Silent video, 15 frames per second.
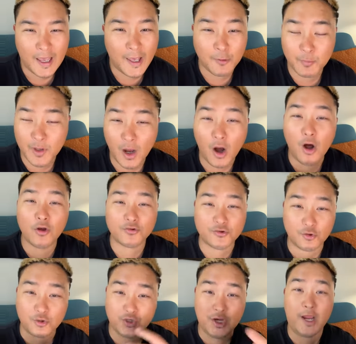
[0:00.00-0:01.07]
And we
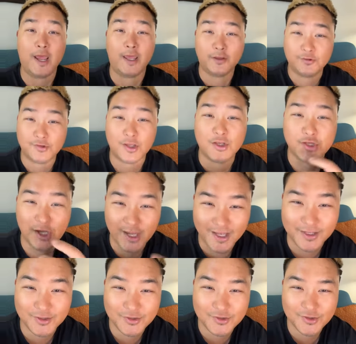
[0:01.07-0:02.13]
also changed, say
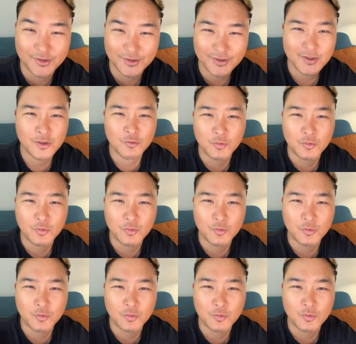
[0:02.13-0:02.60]
changed,